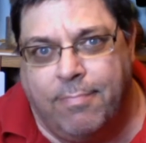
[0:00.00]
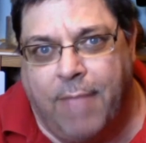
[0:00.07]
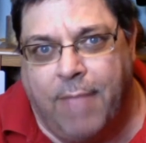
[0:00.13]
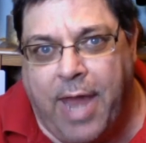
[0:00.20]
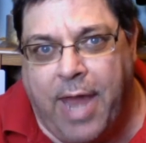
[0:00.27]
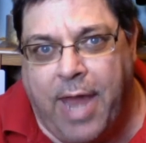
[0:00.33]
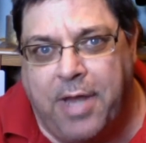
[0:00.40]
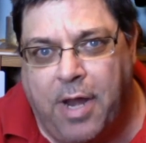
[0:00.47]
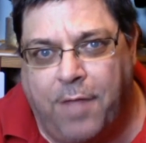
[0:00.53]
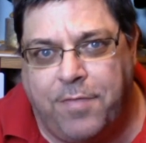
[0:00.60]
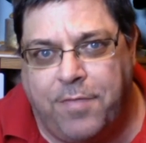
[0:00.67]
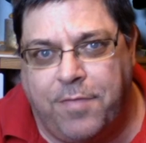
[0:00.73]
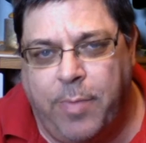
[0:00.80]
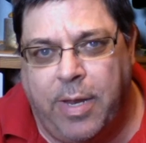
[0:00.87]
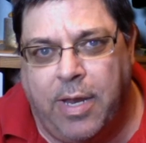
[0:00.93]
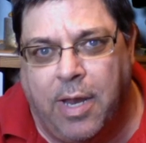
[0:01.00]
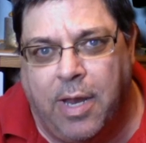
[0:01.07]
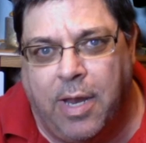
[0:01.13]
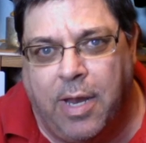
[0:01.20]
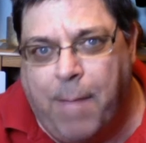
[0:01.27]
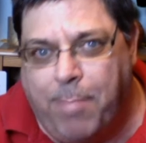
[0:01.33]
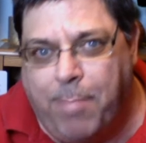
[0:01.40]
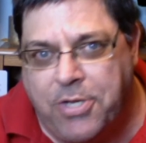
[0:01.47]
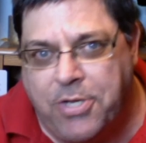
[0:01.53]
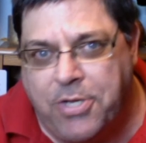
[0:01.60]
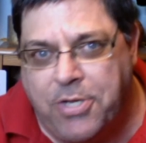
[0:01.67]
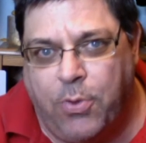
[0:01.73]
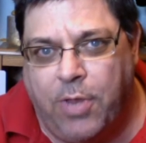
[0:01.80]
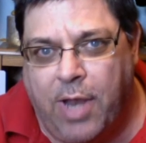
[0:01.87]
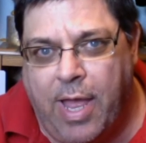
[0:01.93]
it off to me. I bust
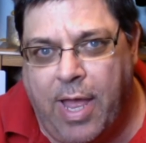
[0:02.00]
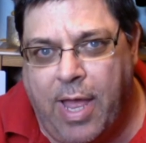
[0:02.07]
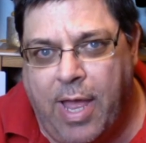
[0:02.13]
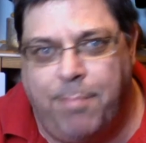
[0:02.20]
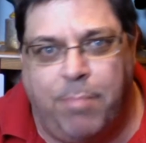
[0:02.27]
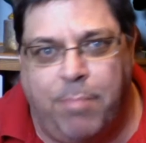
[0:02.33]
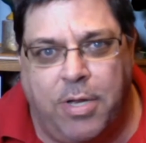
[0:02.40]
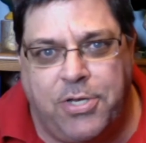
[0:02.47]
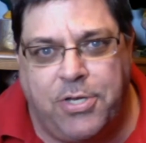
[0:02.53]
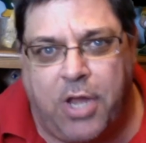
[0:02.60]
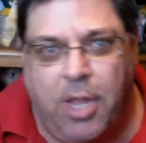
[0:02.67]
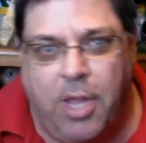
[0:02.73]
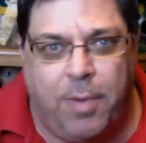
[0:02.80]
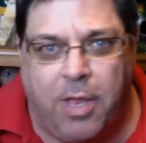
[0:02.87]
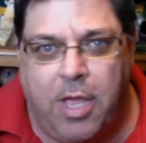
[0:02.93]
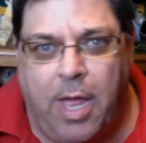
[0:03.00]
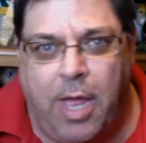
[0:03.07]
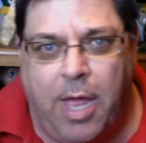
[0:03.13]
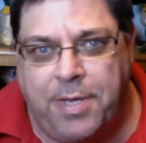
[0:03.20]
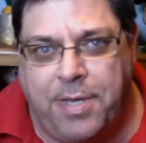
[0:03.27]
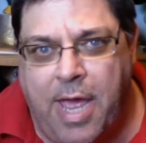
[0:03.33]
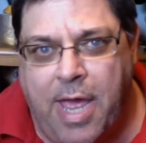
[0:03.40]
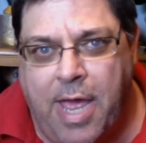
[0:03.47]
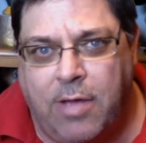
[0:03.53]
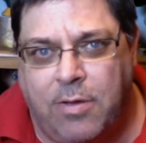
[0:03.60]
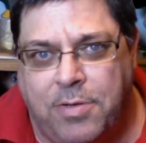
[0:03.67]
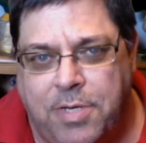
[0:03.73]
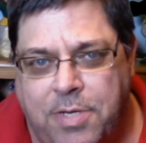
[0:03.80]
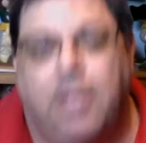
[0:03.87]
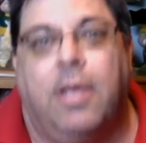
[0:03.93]
through the line, bust a couple of
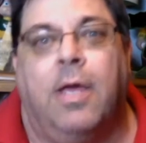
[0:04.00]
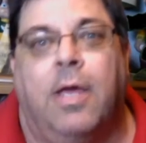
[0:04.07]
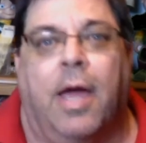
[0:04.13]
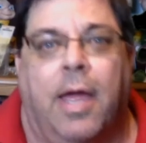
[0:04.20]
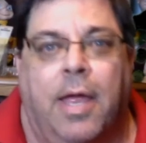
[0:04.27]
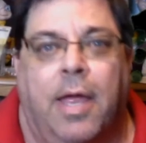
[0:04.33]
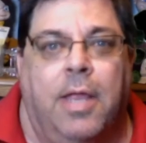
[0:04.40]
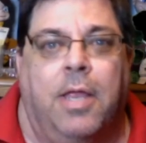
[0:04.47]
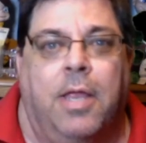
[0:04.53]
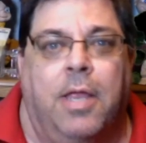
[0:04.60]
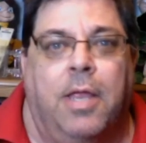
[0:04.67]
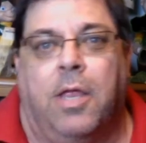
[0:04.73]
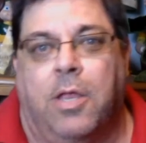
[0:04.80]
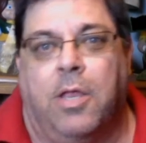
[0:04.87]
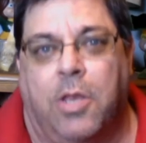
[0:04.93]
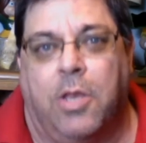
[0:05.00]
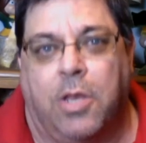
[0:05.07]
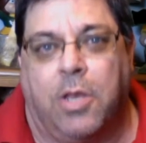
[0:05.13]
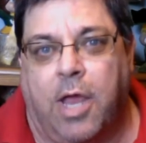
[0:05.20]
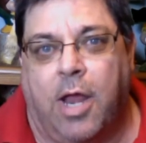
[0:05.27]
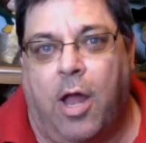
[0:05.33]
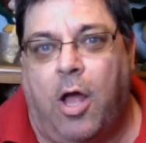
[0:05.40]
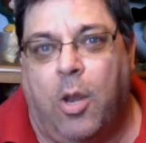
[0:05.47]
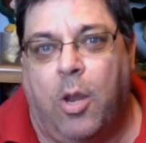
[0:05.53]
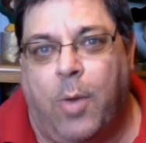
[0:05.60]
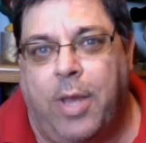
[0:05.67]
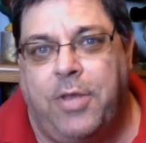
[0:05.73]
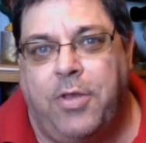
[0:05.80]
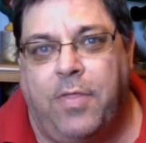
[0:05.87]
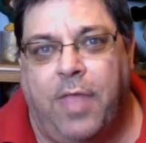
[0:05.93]
tackles, got all the
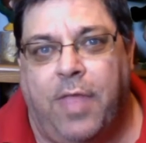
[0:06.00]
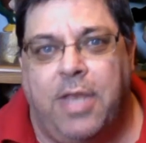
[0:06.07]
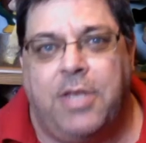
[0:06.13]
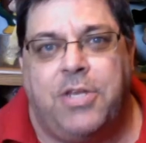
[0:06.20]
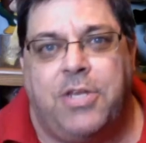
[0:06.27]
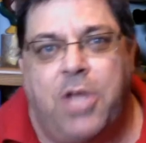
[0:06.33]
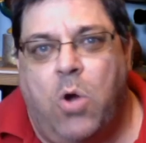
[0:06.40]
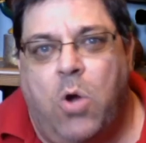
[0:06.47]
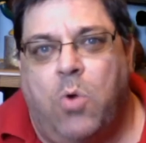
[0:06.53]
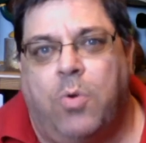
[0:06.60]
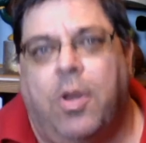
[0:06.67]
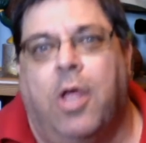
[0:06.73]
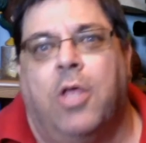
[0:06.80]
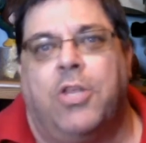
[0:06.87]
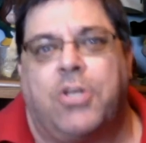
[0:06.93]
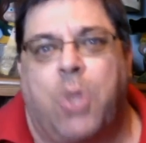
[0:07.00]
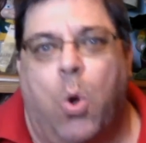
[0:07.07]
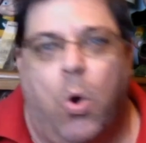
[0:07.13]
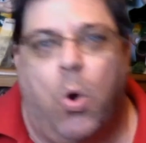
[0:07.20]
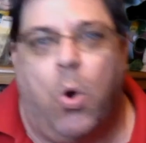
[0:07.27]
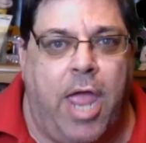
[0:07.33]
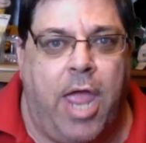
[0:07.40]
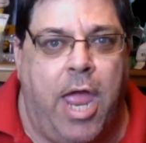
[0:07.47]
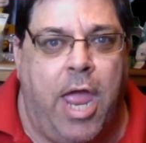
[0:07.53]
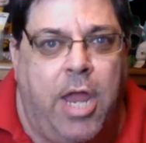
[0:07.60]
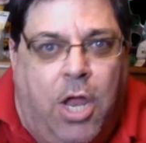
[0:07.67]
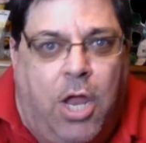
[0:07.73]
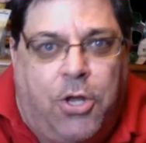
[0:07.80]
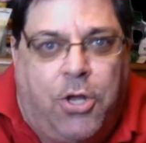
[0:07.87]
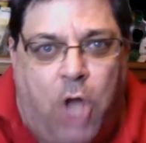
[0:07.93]
way to the end zone, scored a
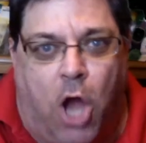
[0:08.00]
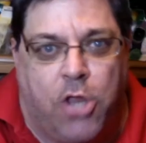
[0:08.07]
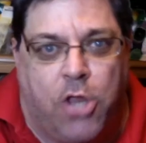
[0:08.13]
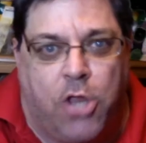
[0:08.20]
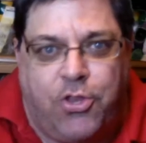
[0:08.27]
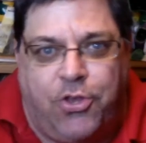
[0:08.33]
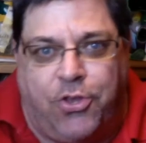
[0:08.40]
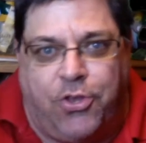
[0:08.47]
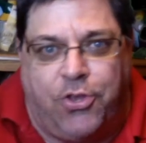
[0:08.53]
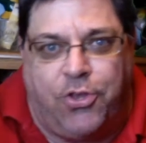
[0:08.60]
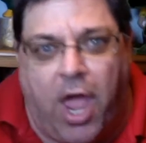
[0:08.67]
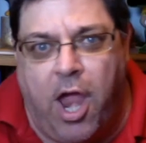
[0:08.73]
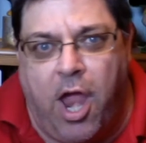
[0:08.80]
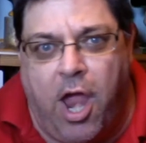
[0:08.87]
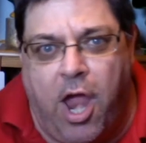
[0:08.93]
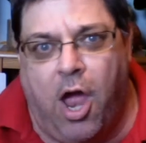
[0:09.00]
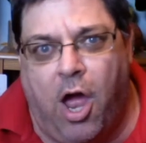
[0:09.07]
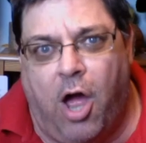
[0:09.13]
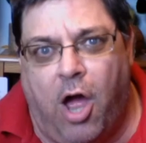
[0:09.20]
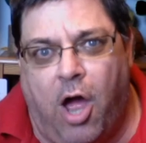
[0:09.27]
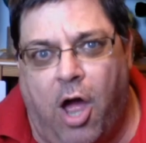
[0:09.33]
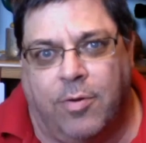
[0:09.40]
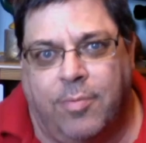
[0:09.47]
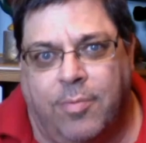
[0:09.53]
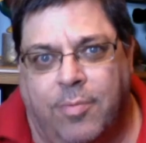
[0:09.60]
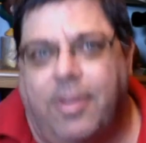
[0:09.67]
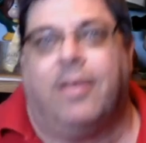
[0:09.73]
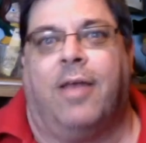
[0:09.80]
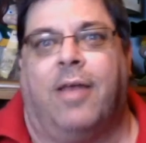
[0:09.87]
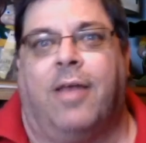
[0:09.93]
touchdown.
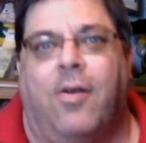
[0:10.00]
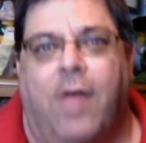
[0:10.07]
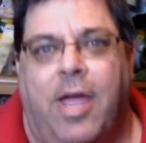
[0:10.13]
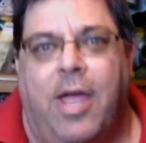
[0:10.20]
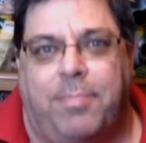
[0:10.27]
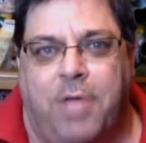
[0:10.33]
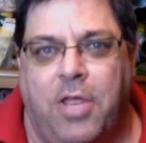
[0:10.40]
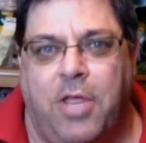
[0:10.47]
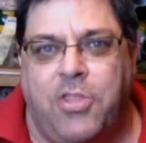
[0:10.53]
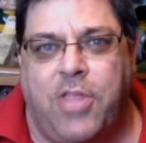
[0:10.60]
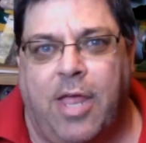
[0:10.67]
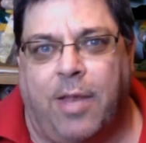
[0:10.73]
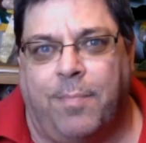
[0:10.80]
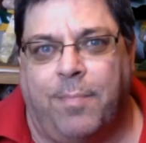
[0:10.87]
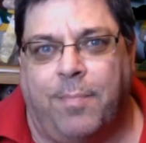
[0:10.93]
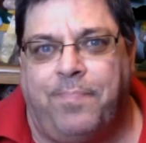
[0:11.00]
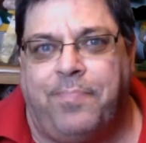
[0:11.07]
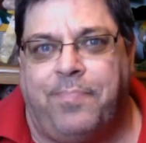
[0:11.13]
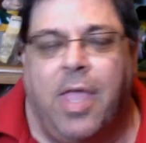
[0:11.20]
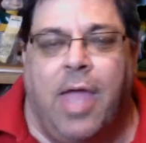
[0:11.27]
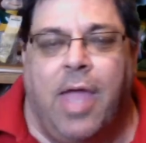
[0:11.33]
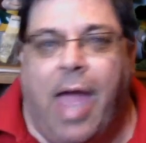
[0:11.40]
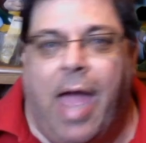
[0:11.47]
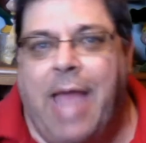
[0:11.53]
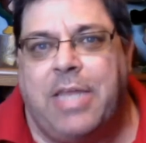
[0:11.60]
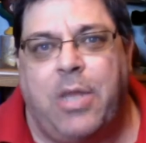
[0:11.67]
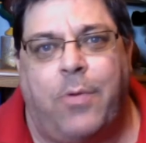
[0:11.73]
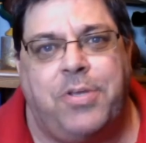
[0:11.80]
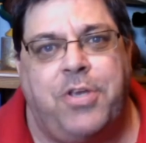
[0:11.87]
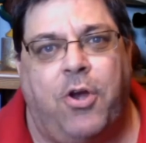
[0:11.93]
All right, touchdown. As
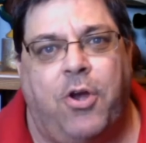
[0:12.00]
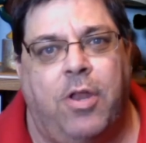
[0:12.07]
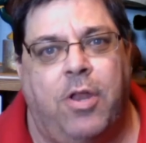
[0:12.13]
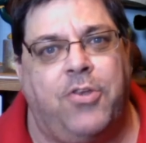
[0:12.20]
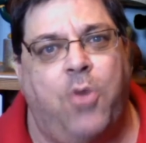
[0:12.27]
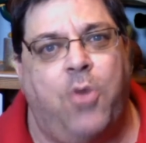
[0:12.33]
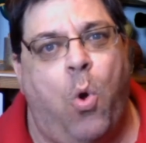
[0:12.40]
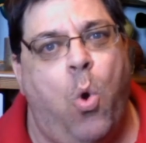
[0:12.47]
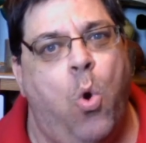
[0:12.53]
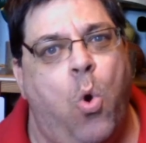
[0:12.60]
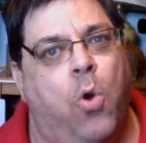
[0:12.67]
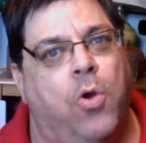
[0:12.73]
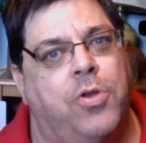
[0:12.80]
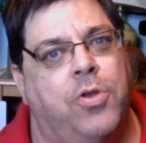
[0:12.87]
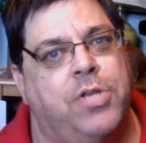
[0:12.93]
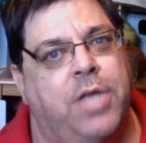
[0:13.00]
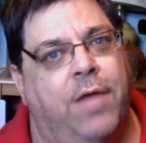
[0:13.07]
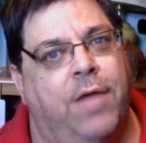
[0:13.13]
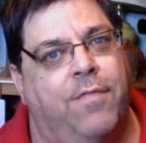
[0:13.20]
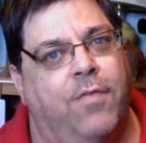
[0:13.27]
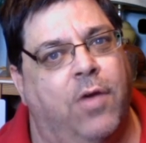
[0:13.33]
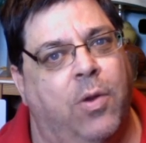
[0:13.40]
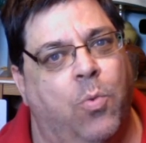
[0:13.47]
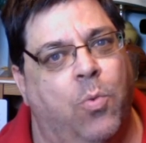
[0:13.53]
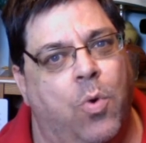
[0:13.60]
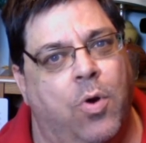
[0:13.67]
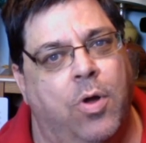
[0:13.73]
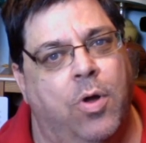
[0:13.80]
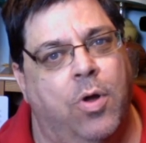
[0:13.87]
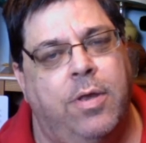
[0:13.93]
I was turning towards
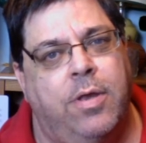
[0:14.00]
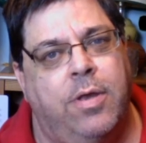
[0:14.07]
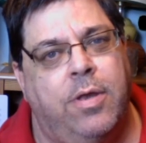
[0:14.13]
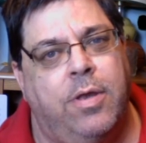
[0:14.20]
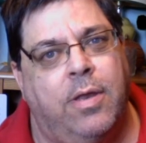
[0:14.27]
everyone,